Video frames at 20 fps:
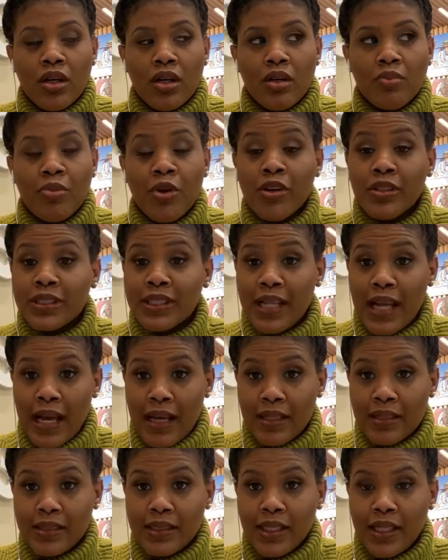
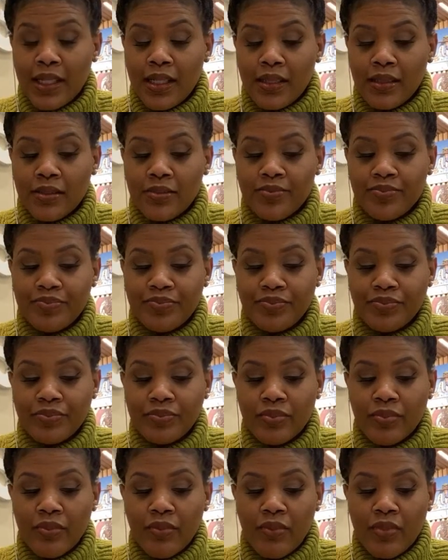personality.
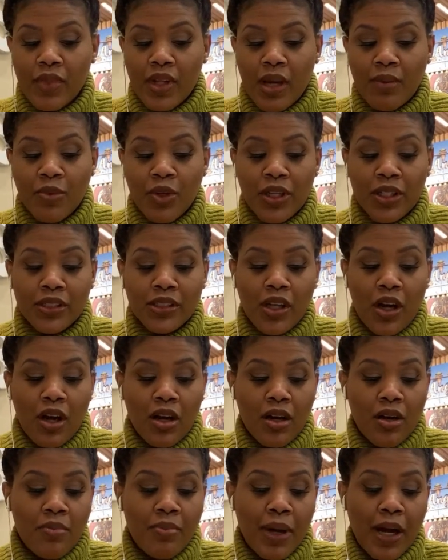I'm going to talk
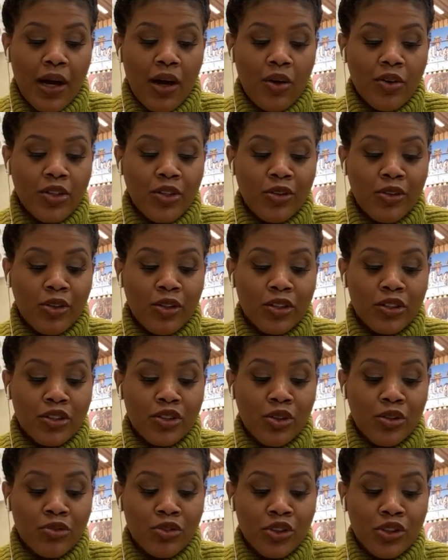about your
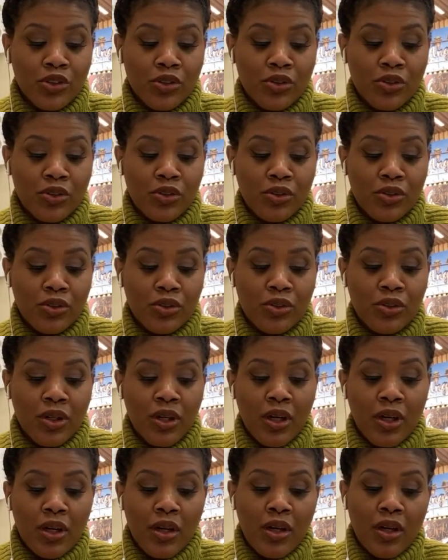social
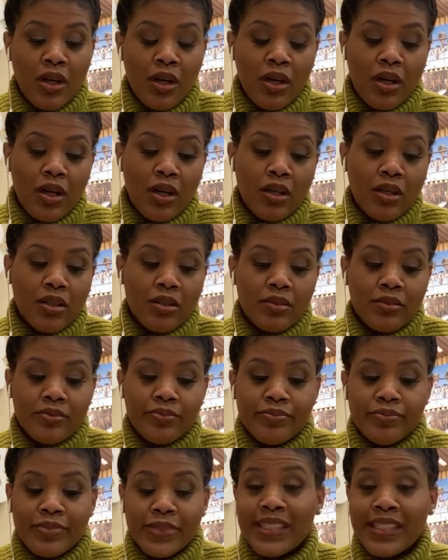
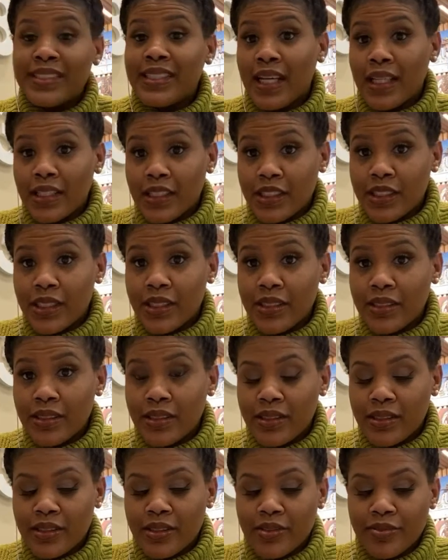
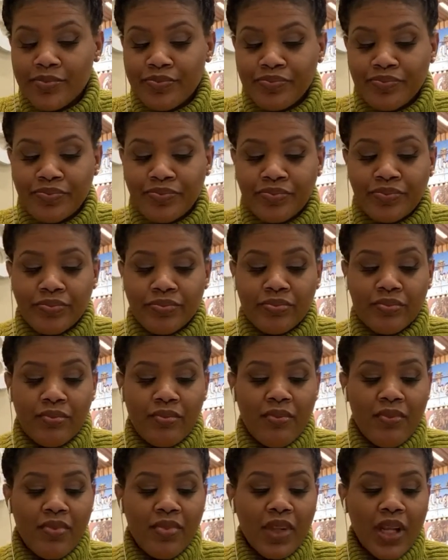intelligence.
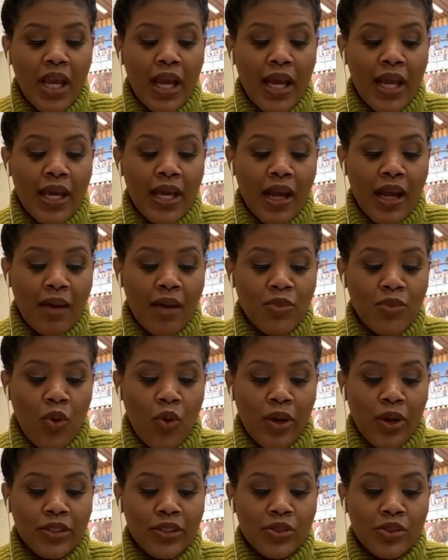And I'm
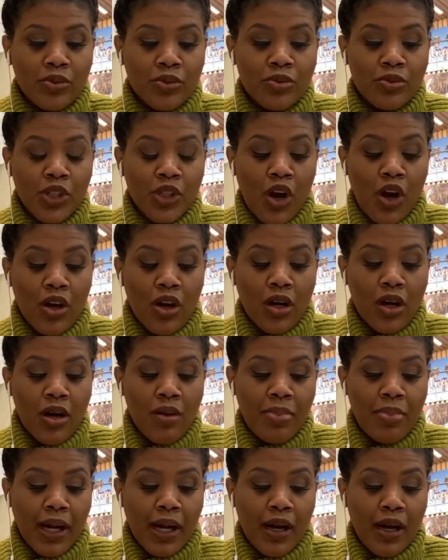going to talk
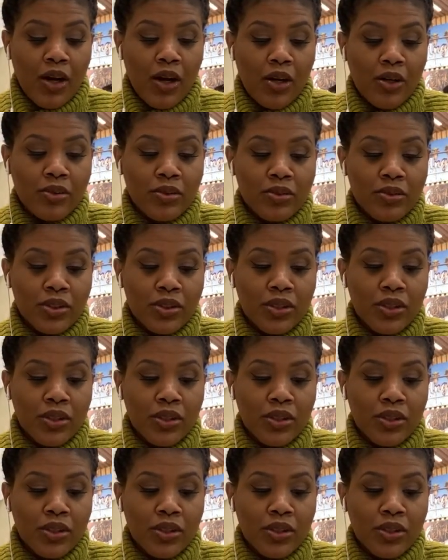about